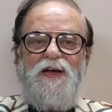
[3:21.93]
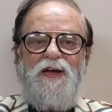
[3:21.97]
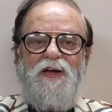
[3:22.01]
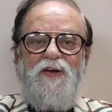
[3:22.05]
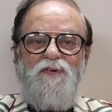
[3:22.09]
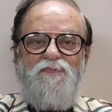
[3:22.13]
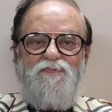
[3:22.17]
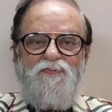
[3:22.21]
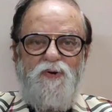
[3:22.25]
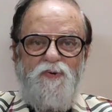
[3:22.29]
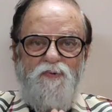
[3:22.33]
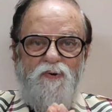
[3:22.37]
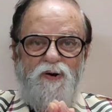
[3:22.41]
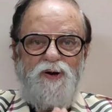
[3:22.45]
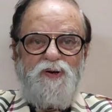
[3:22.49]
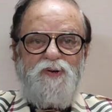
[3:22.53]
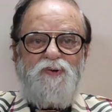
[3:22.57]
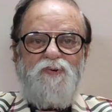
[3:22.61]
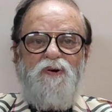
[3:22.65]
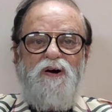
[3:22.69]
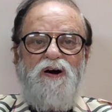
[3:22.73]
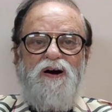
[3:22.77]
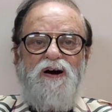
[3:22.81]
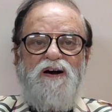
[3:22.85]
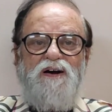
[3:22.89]
if you want
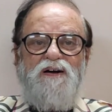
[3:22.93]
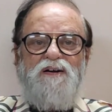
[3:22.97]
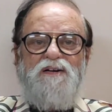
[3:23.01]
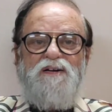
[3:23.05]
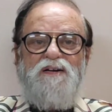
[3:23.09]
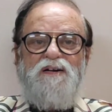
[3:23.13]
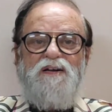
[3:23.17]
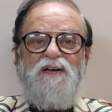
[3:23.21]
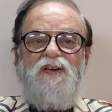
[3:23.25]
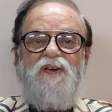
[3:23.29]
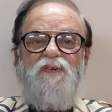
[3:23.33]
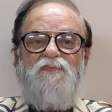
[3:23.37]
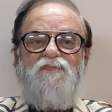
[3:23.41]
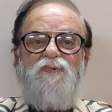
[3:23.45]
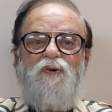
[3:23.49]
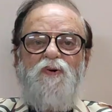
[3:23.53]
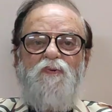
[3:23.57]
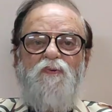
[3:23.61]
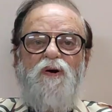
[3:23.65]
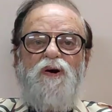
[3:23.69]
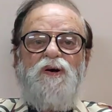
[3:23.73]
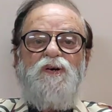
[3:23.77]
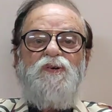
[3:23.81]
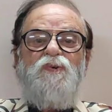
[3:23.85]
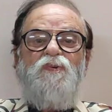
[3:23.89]
to earn, if you
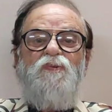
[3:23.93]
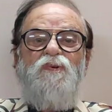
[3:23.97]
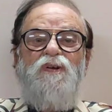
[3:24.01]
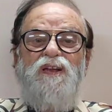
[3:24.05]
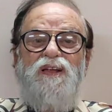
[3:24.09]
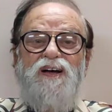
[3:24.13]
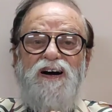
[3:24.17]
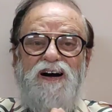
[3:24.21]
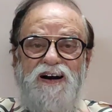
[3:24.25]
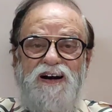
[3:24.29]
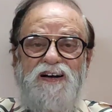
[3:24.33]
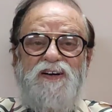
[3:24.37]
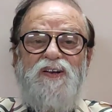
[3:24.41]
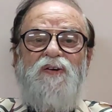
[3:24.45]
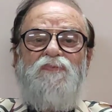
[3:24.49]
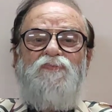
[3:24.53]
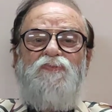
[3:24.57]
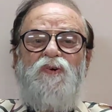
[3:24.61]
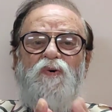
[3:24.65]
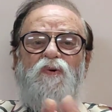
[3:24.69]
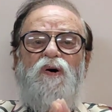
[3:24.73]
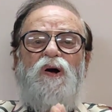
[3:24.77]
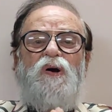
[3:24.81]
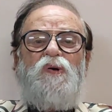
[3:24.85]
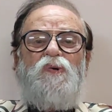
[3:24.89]
want to learn, if
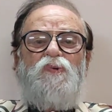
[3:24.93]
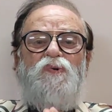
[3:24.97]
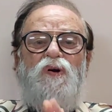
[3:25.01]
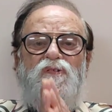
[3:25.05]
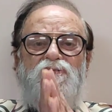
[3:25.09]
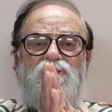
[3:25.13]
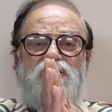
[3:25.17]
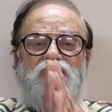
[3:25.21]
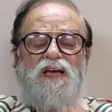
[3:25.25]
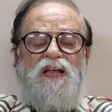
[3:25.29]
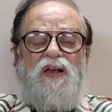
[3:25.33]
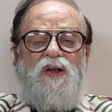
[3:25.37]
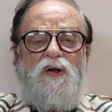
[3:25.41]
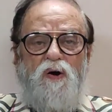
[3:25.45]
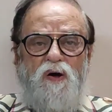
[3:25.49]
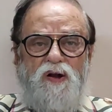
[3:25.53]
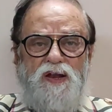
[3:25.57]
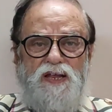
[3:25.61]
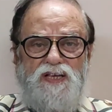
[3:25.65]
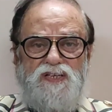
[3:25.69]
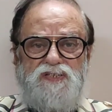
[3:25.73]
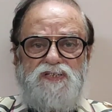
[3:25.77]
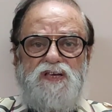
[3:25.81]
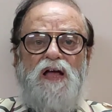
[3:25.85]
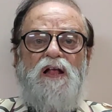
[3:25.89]
you want to have real
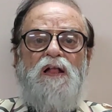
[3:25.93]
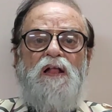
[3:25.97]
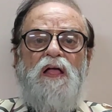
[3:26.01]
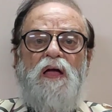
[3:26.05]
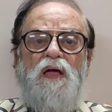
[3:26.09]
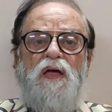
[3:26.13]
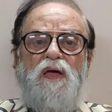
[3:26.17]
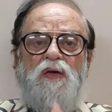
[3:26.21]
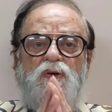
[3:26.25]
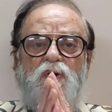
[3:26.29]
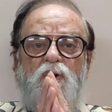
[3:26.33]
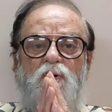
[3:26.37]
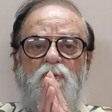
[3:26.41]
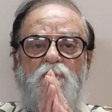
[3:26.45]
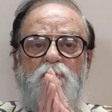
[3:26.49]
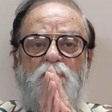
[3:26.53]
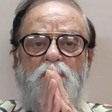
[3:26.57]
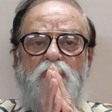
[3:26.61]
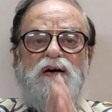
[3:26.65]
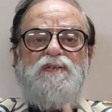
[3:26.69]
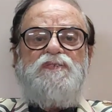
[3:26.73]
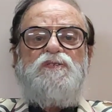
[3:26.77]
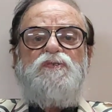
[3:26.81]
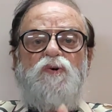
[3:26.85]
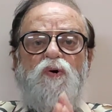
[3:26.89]
knowledge, you
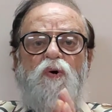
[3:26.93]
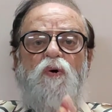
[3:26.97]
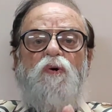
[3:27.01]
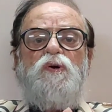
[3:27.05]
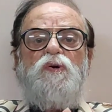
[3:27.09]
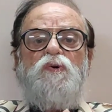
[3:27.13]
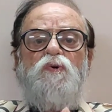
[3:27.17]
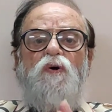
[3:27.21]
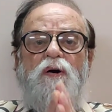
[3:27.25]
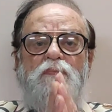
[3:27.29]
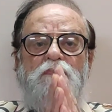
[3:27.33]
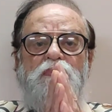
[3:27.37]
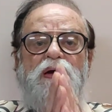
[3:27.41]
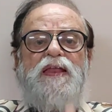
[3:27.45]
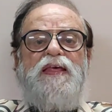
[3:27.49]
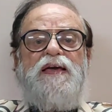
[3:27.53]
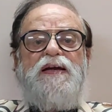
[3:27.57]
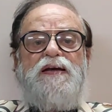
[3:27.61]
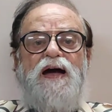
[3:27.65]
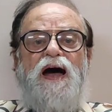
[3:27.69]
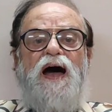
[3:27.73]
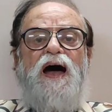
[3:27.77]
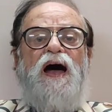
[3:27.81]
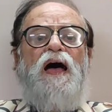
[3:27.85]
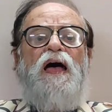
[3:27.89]
must go to
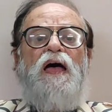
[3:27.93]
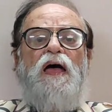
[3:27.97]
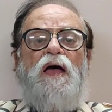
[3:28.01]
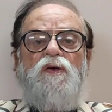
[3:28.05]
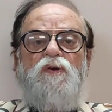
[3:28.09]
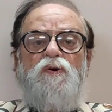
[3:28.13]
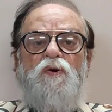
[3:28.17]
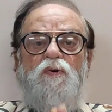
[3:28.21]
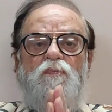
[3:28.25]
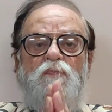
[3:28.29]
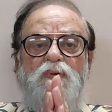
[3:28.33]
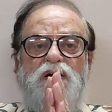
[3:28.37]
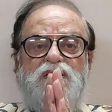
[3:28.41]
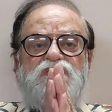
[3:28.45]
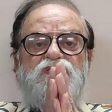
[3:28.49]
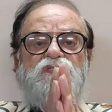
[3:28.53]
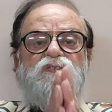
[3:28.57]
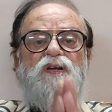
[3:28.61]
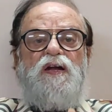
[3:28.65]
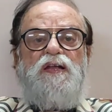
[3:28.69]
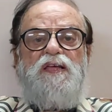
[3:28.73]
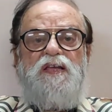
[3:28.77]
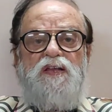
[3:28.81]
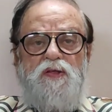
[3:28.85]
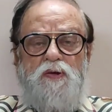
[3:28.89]
America, you must
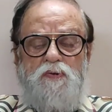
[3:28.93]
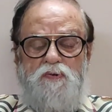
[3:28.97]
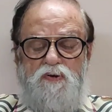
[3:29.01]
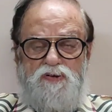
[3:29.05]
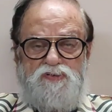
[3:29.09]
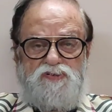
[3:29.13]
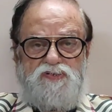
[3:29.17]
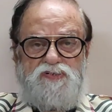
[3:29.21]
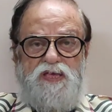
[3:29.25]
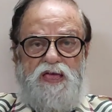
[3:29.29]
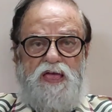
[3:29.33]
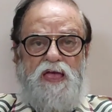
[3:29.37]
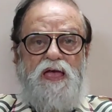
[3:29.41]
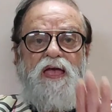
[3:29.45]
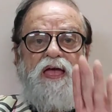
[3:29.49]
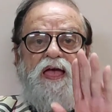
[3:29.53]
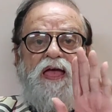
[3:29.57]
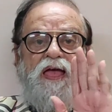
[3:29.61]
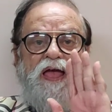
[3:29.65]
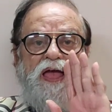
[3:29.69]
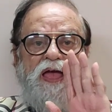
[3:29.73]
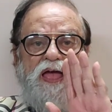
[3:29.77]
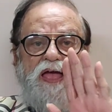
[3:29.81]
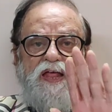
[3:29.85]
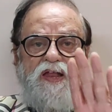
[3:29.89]
study in USA.
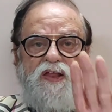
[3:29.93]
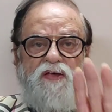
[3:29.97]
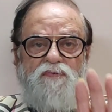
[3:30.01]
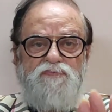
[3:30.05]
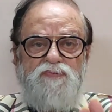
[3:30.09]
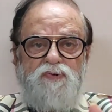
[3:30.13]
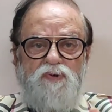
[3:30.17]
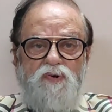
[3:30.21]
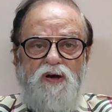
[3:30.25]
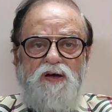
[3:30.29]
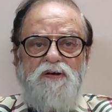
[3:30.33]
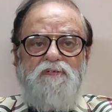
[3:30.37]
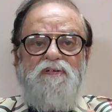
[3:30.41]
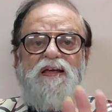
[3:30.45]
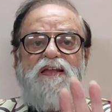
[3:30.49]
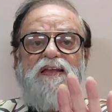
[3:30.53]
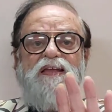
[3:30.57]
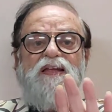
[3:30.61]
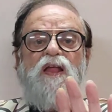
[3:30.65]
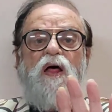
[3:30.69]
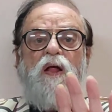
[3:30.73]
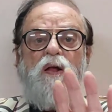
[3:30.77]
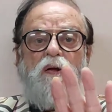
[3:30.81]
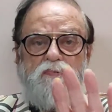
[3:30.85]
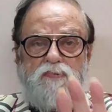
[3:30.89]
And if you have
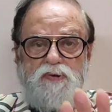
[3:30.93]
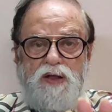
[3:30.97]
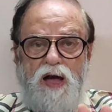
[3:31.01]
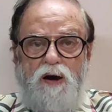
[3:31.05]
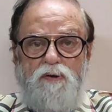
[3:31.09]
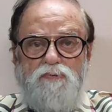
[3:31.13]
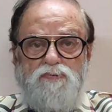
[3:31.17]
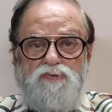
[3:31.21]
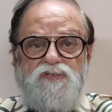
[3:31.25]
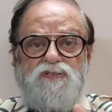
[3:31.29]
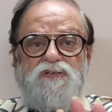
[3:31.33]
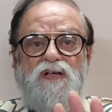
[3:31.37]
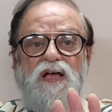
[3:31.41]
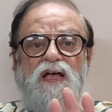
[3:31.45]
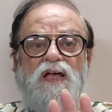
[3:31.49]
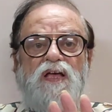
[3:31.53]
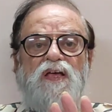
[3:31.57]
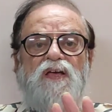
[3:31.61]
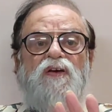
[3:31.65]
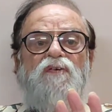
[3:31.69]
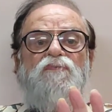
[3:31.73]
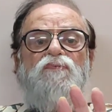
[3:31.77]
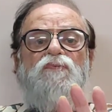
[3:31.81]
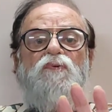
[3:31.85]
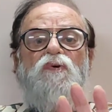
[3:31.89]
any uh, doubts,
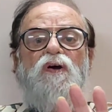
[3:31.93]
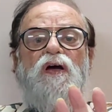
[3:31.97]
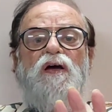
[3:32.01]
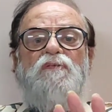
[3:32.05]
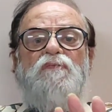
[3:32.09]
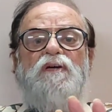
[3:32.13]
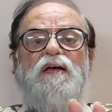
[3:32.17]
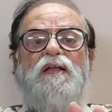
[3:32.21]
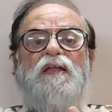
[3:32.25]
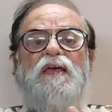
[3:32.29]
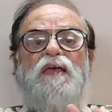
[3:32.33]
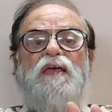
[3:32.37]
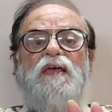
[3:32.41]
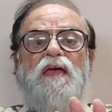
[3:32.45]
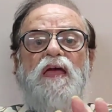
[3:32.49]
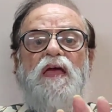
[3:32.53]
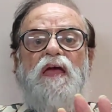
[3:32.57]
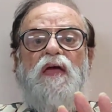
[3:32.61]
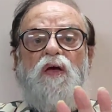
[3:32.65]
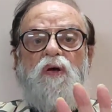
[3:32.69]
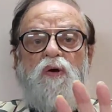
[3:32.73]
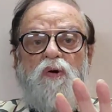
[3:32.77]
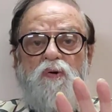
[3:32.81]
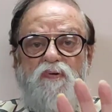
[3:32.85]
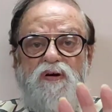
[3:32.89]
if you have any
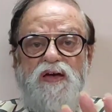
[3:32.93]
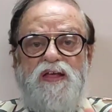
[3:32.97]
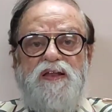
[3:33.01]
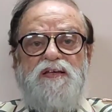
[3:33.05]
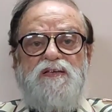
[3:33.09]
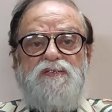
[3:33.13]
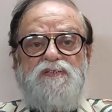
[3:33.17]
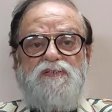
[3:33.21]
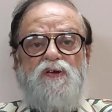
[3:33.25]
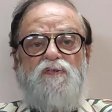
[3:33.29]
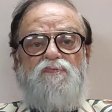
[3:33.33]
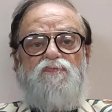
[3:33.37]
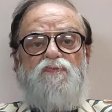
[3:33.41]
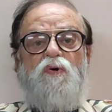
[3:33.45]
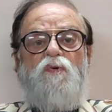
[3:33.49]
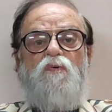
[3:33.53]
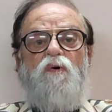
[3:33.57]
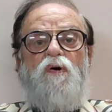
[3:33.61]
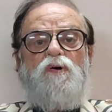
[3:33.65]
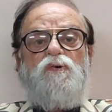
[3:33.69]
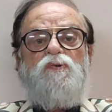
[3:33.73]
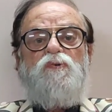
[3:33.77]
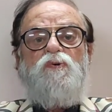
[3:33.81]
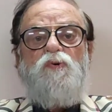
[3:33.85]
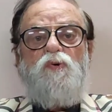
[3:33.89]
queries, if you
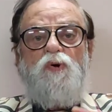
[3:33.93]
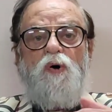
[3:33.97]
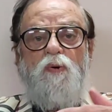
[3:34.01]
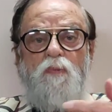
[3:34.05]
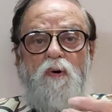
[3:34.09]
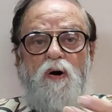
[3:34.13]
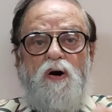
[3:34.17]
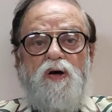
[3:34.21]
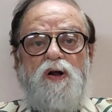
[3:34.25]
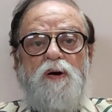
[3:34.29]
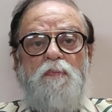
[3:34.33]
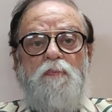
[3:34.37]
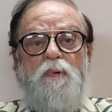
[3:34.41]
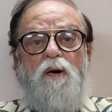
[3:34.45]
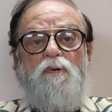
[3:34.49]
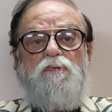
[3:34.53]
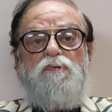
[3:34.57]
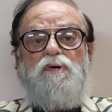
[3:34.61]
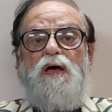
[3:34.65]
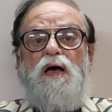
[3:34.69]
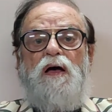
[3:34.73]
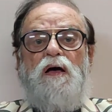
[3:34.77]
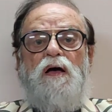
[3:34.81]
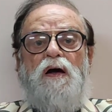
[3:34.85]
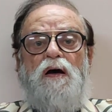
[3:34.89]
want to know more
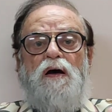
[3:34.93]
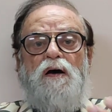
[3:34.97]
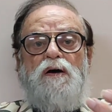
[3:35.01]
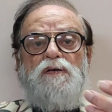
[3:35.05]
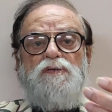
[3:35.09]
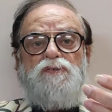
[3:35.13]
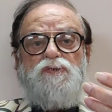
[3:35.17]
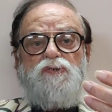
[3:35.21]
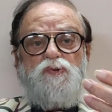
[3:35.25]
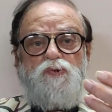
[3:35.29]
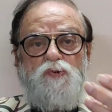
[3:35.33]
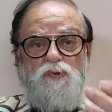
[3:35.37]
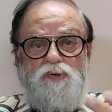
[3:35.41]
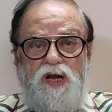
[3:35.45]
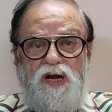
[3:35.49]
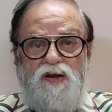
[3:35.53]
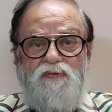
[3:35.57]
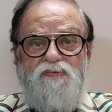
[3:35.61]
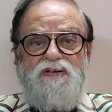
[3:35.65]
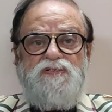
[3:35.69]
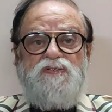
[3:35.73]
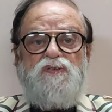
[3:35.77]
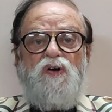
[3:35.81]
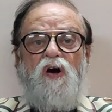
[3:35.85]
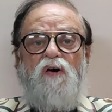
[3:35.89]
about student
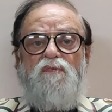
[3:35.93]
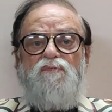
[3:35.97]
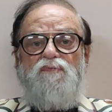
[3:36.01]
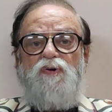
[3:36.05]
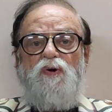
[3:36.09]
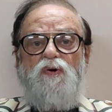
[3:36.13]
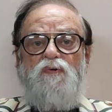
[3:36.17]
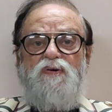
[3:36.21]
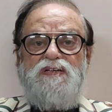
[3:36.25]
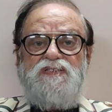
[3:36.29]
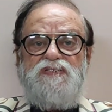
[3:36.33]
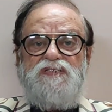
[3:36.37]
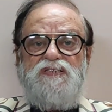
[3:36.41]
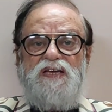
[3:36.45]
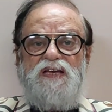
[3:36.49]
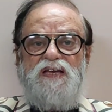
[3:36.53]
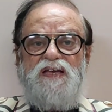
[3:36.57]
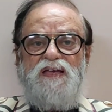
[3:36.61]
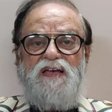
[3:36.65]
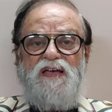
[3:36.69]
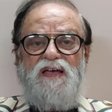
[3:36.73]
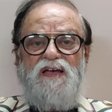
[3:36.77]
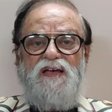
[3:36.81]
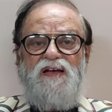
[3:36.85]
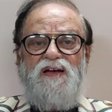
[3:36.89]
visa of
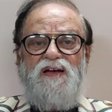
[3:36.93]
USA,